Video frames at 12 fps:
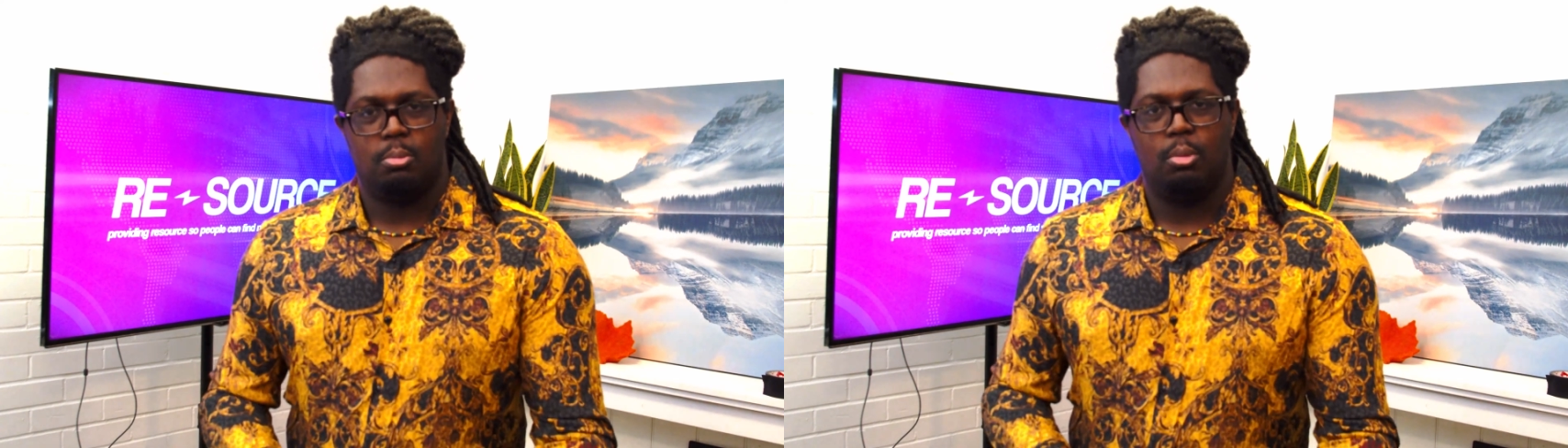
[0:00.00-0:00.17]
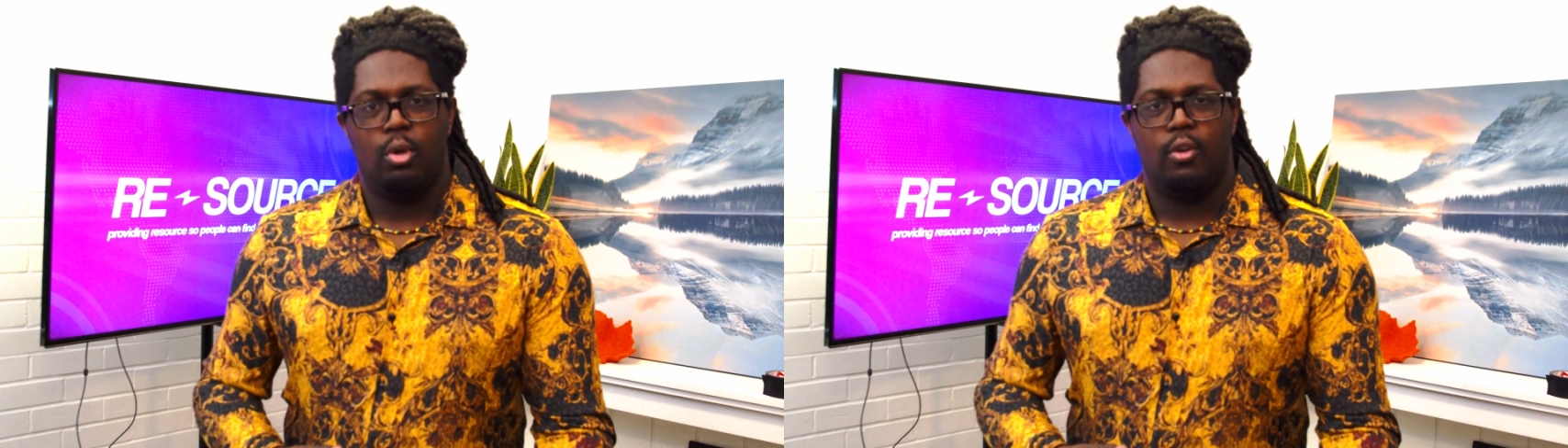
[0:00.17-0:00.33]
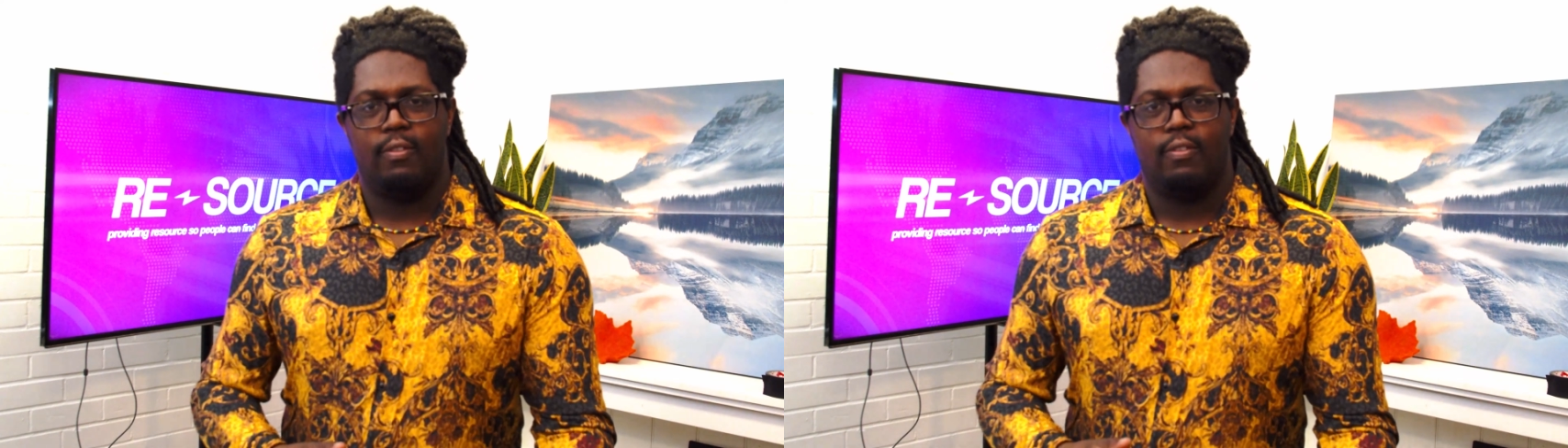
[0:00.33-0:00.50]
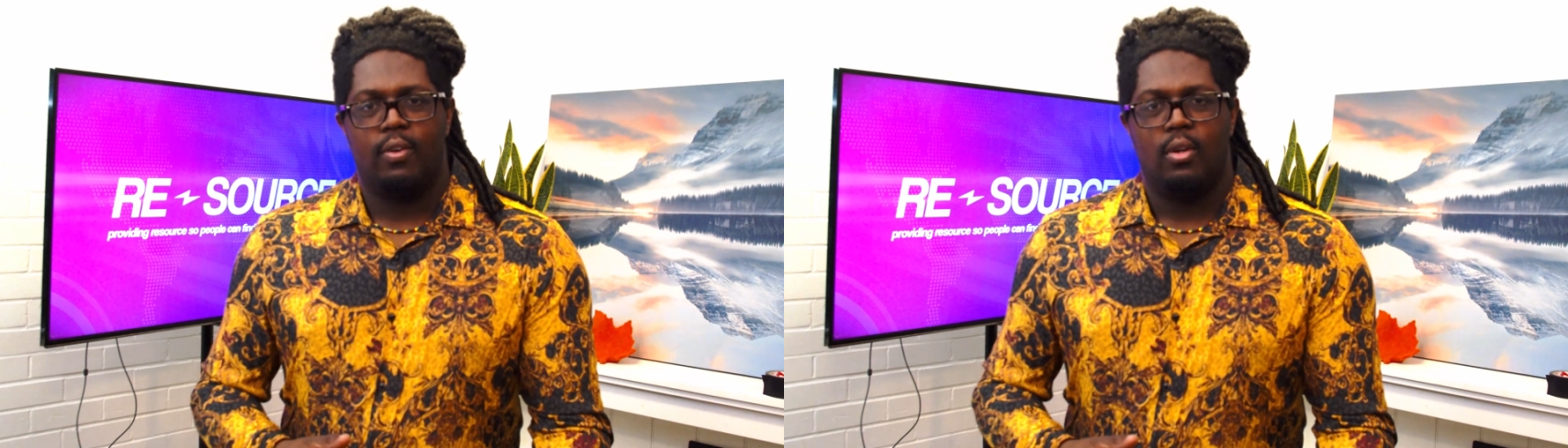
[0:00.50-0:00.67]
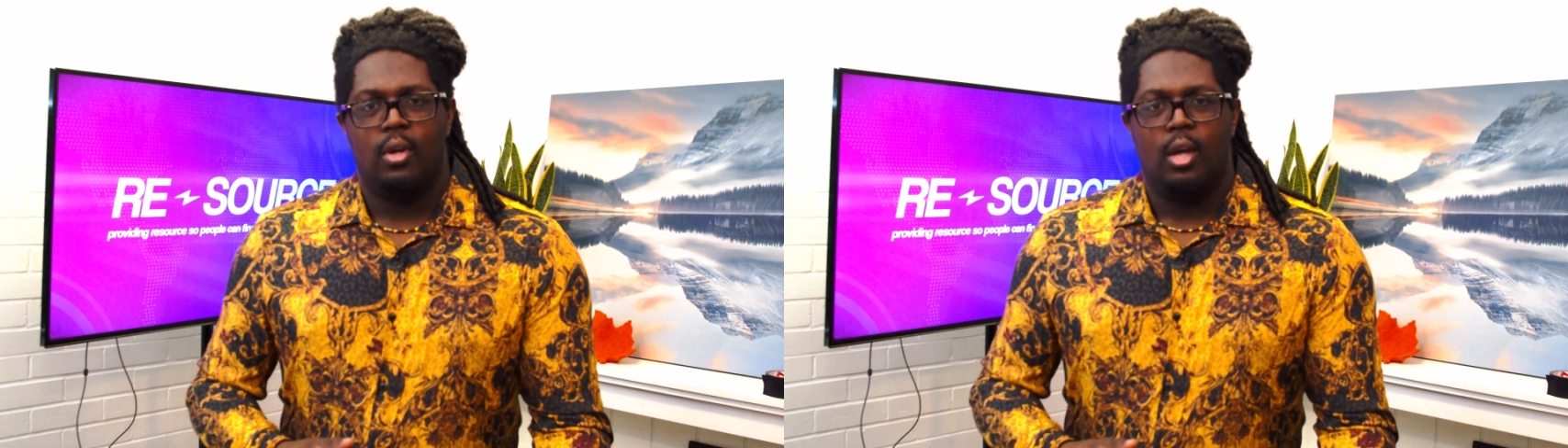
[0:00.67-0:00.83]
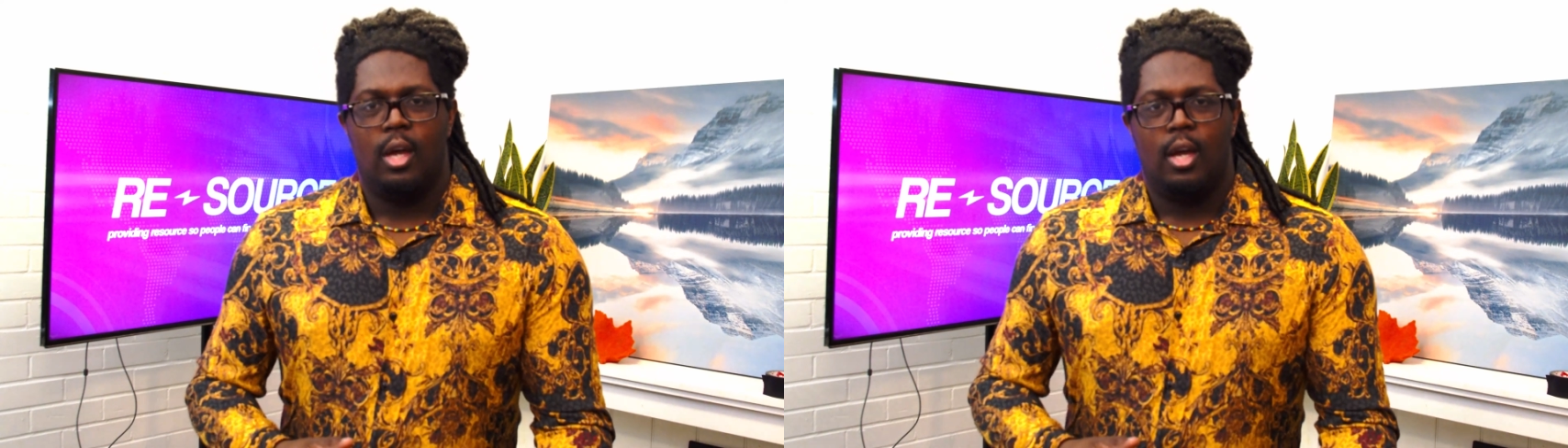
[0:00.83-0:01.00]
move.
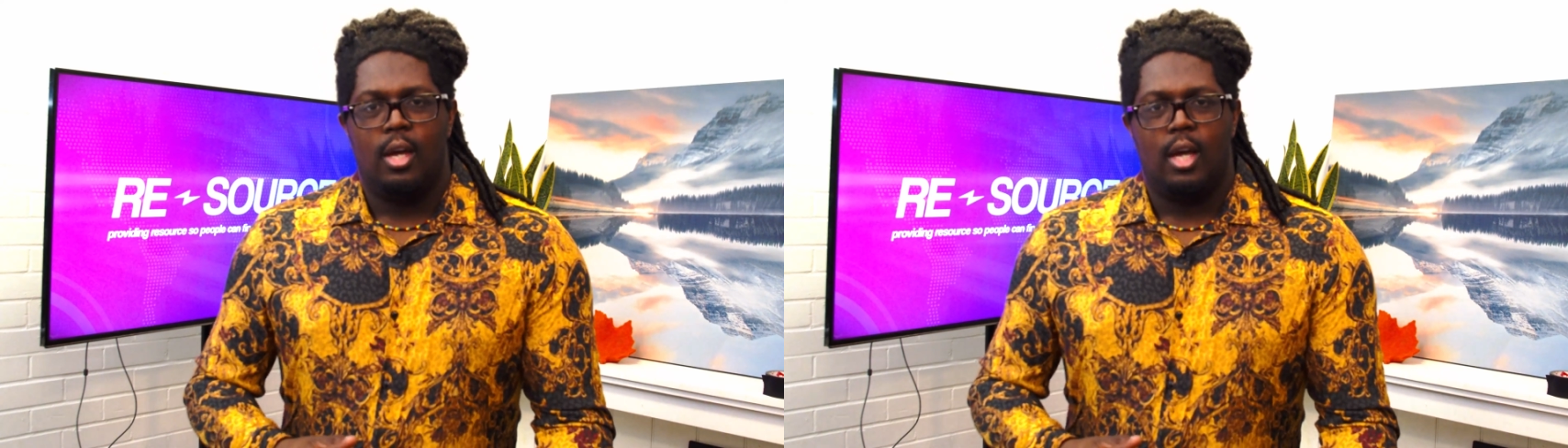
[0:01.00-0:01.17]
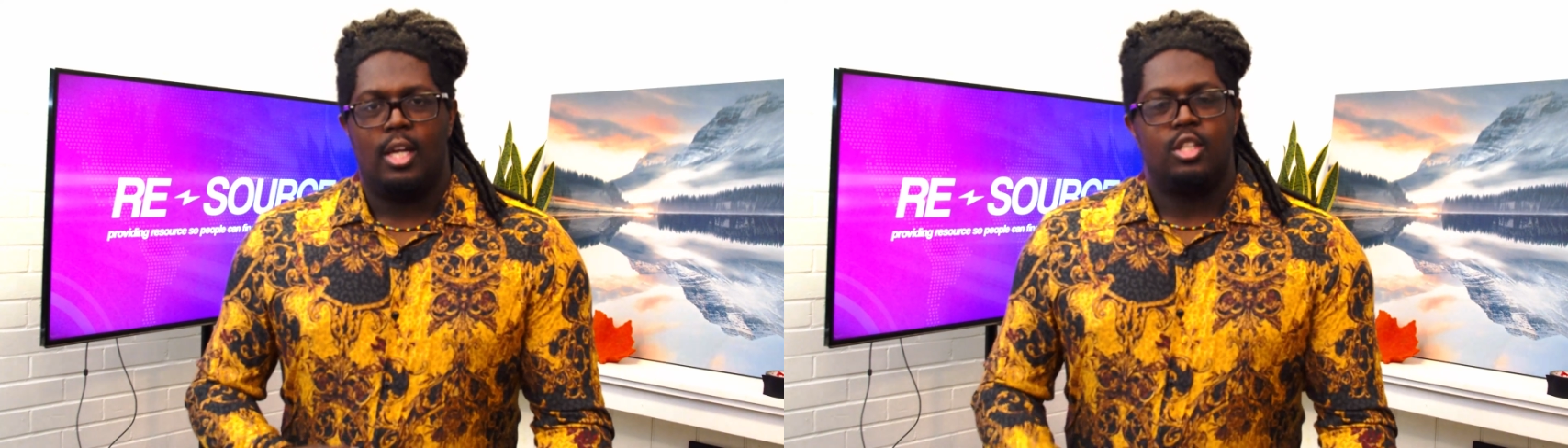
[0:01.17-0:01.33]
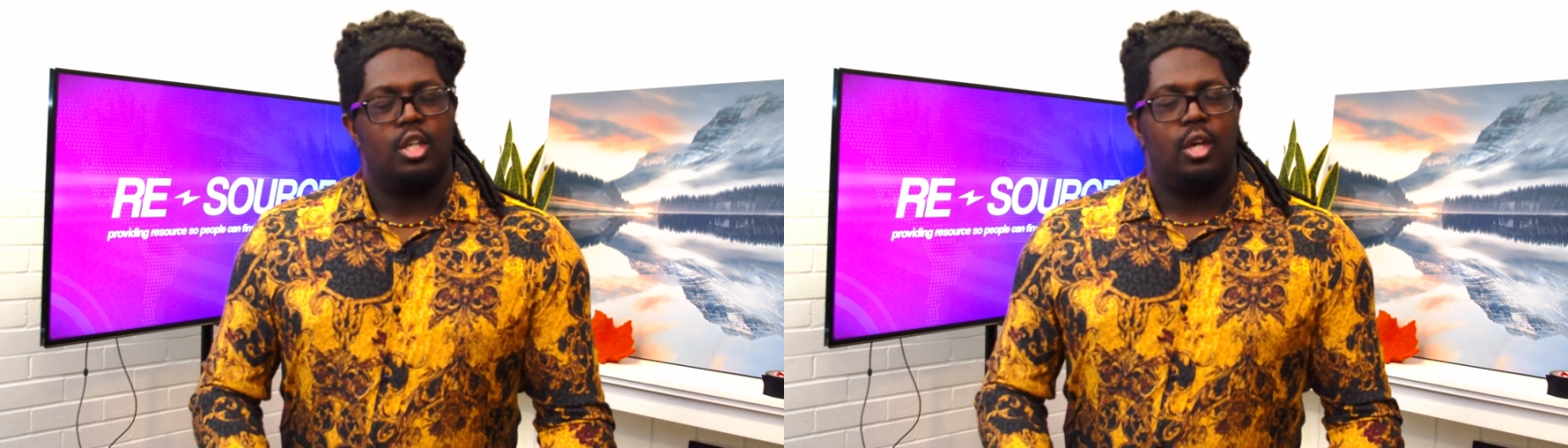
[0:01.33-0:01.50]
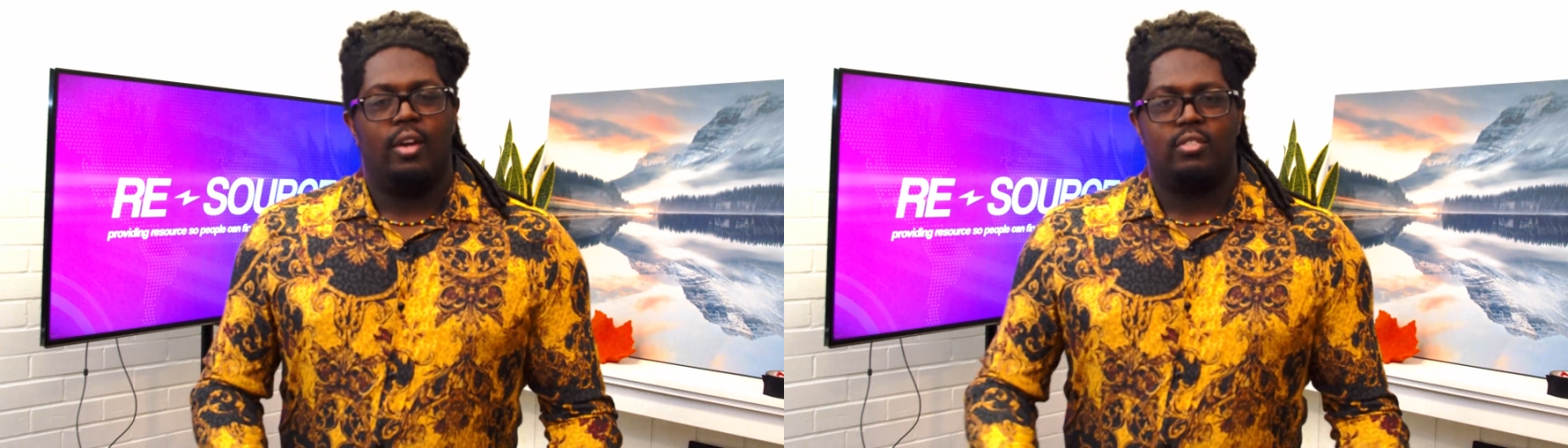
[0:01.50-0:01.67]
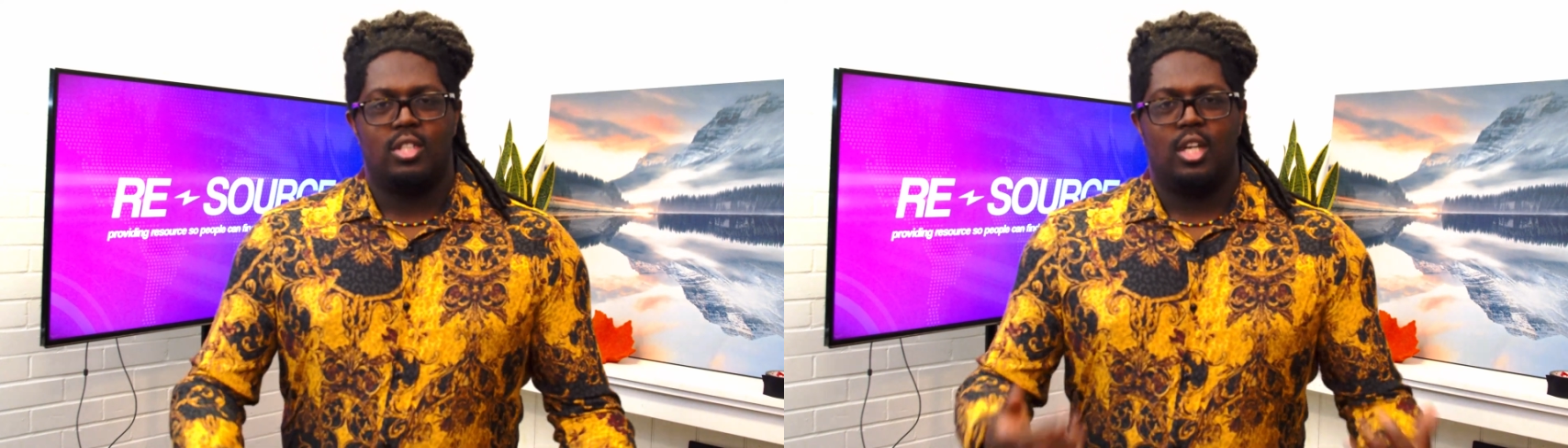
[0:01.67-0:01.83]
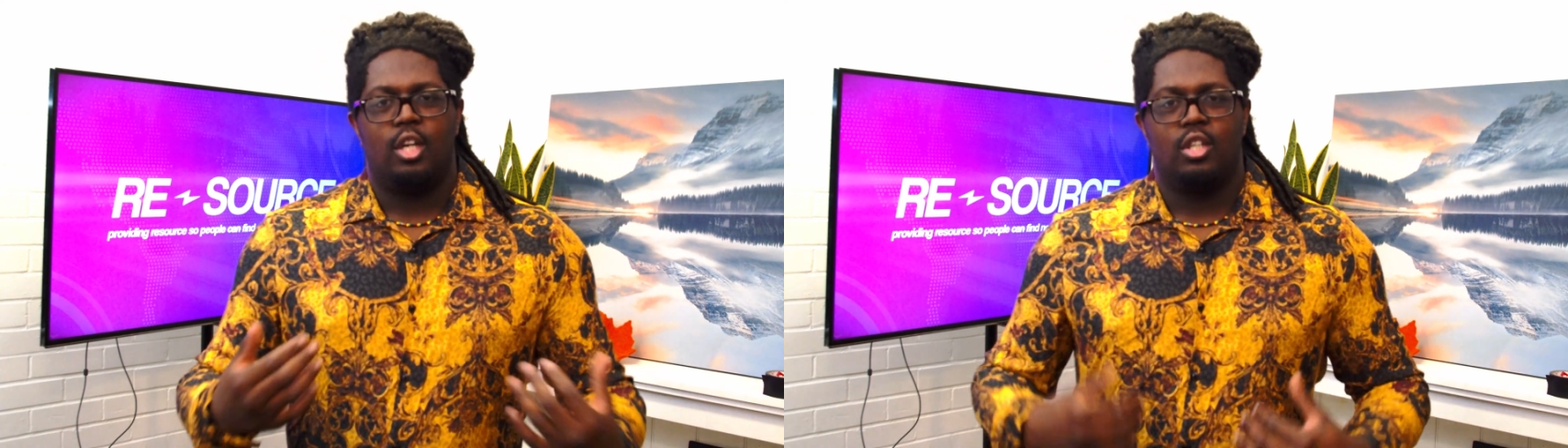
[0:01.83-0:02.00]
And so you have to take